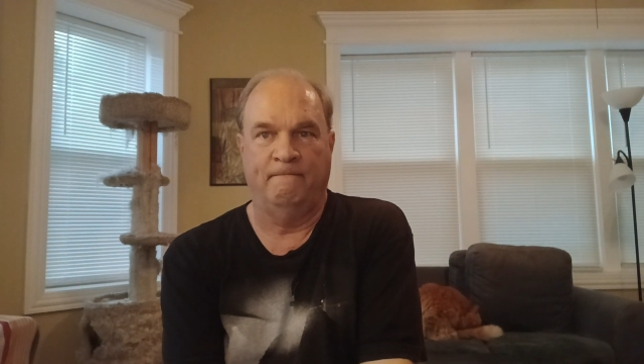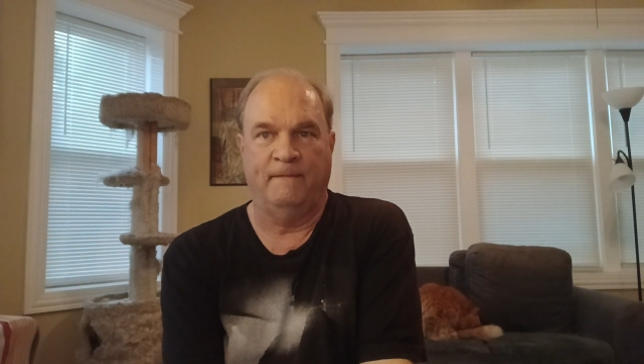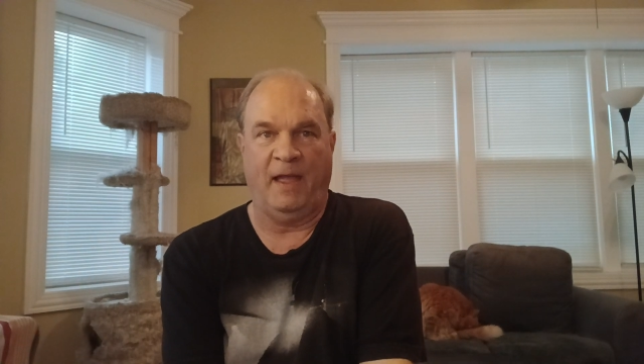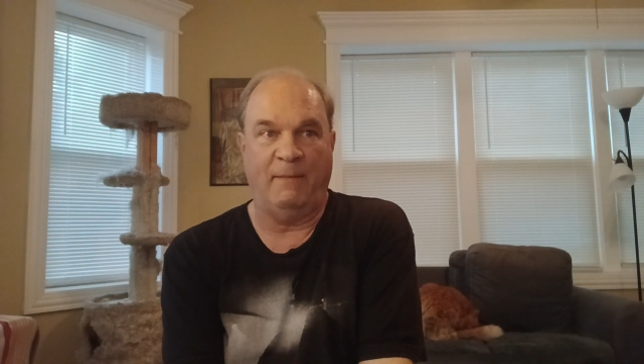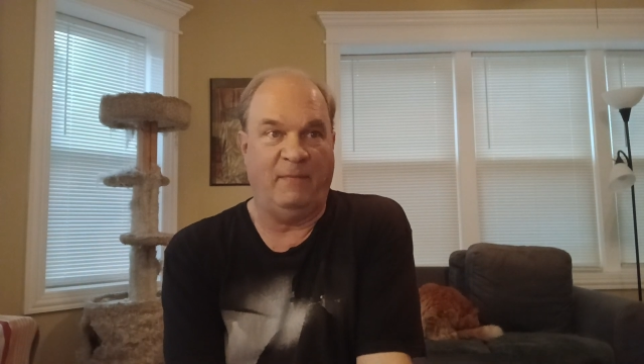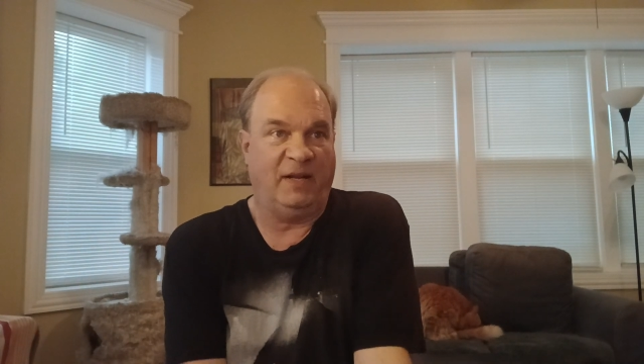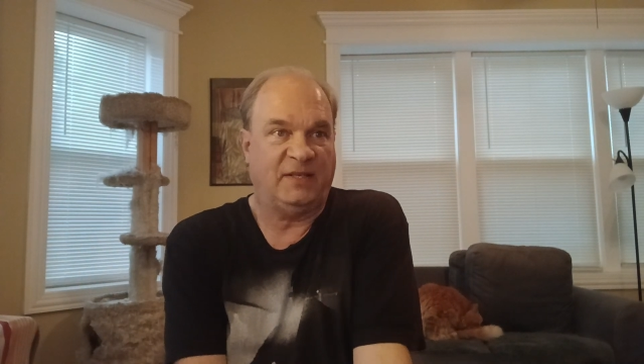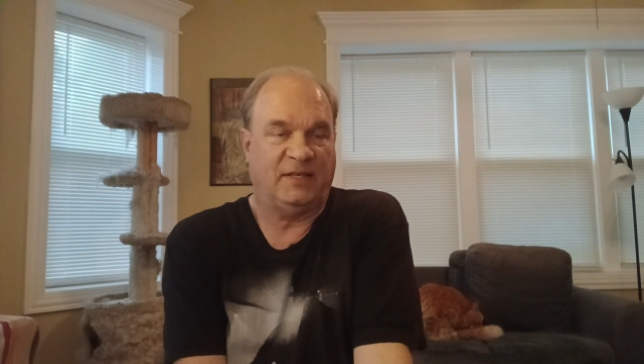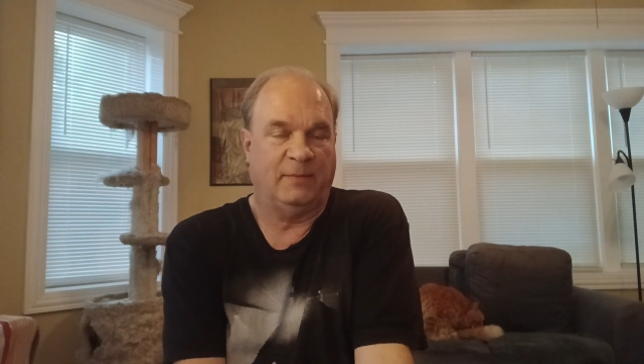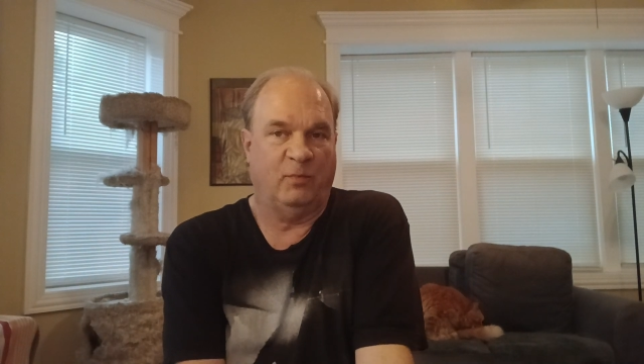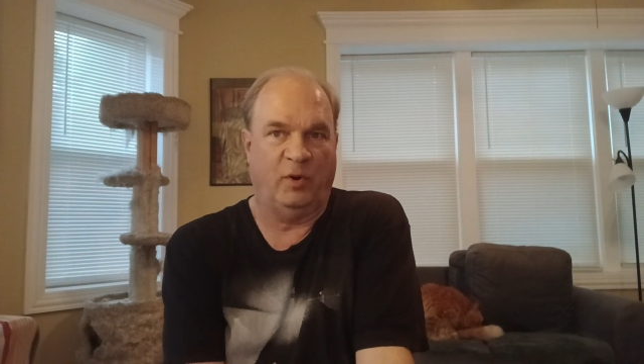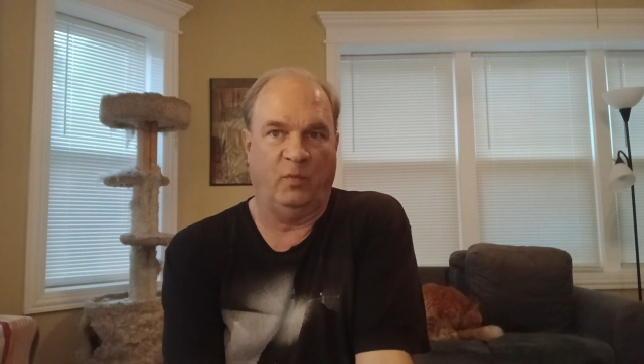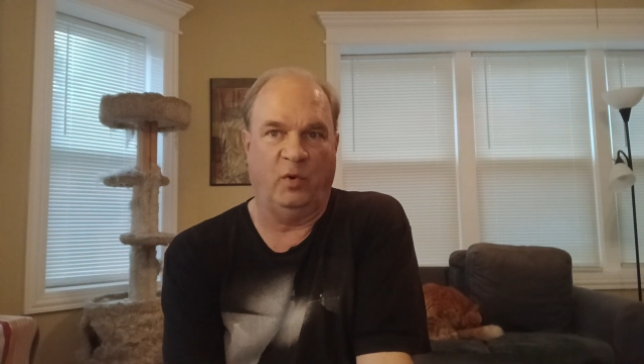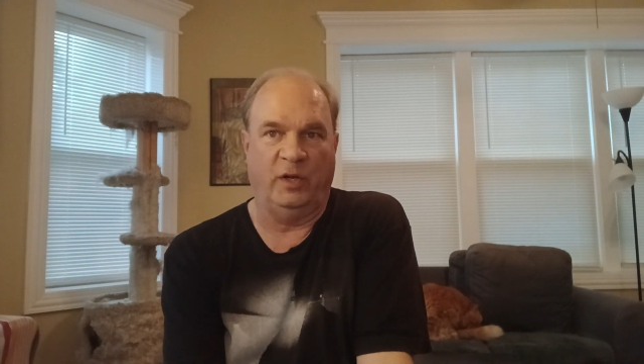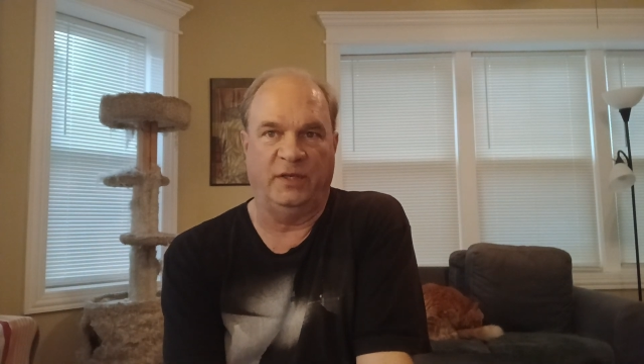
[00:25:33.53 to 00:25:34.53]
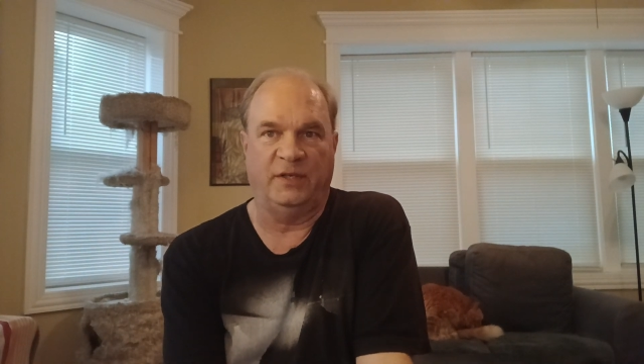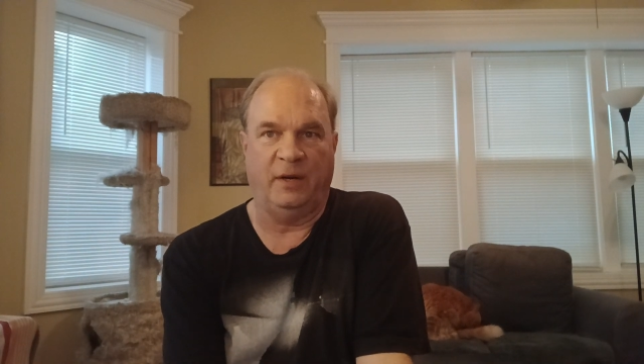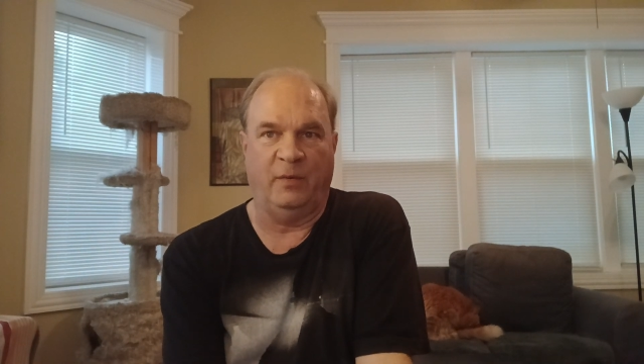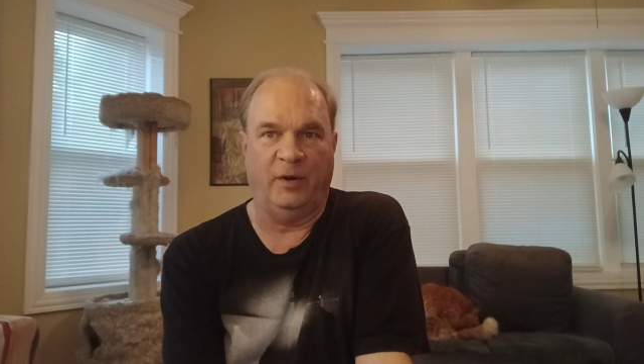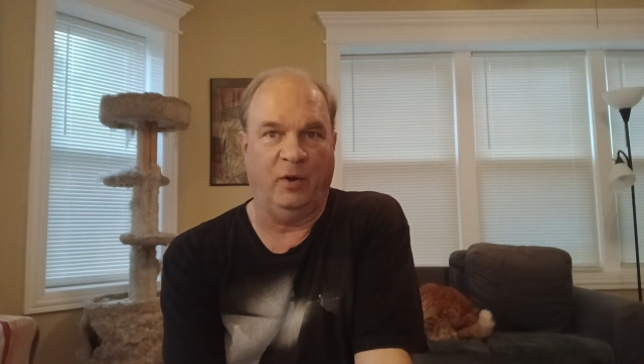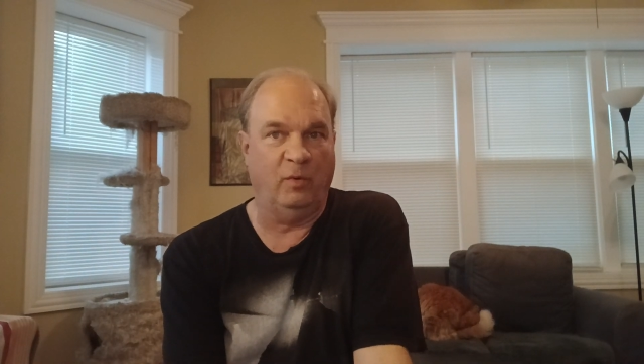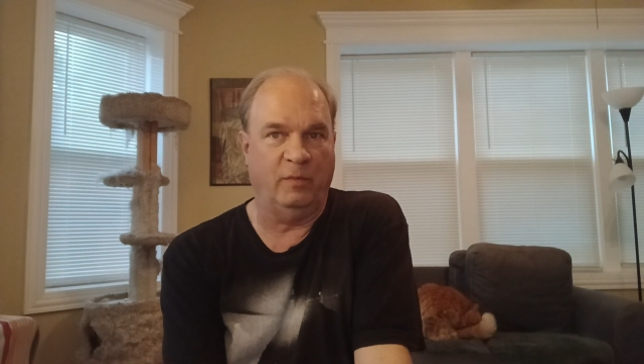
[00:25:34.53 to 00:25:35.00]
I met someone once, and
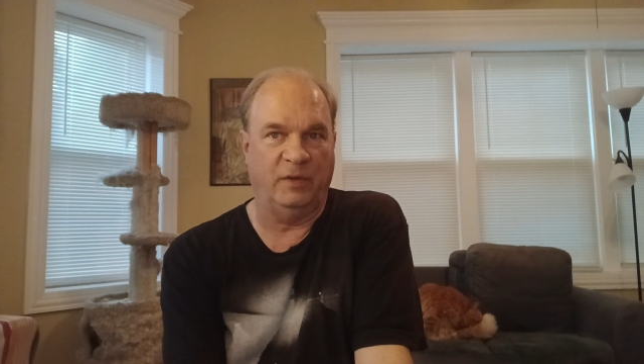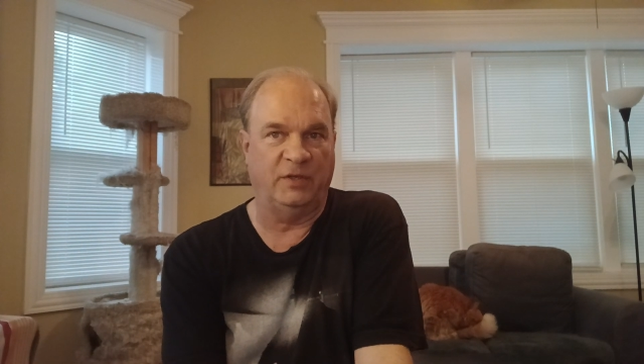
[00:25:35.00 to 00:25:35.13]
I went, oh,